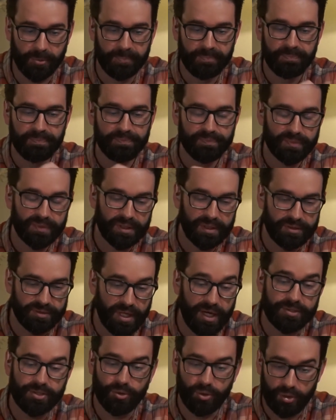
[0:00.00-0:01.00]
So,
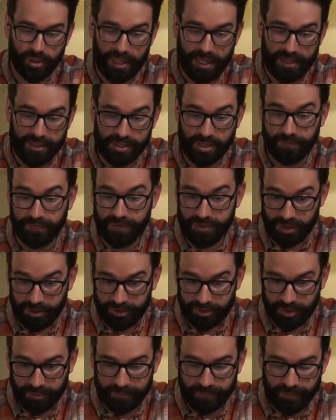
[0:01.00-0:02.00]
Dr. Jorge is a
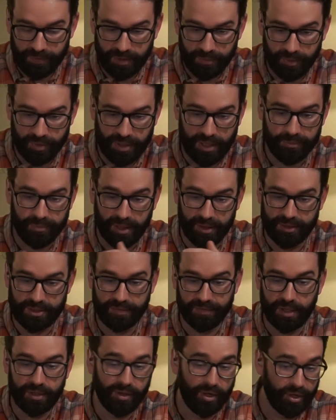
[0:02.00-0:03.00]
physician with a
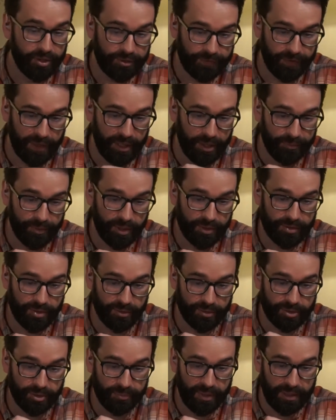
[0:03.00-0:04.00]
relatively large following on
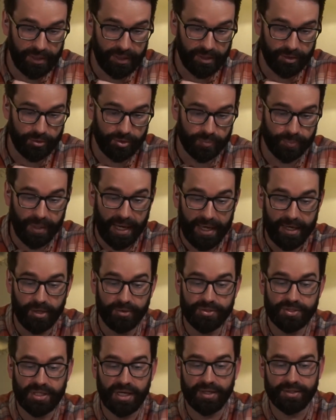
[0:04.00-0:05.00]
social media, whose
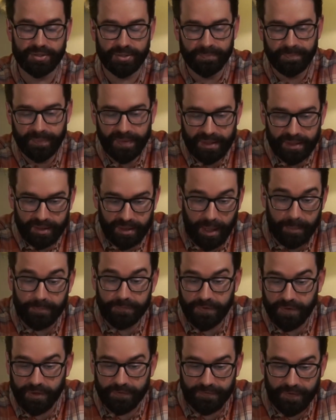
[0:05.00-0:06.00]
bio says
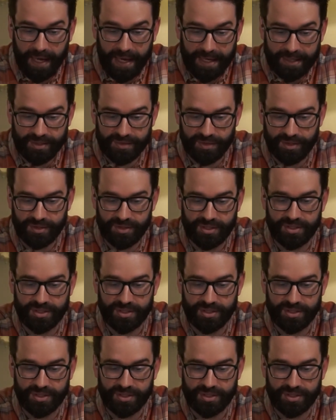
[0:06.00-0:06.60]
"Come for the facts,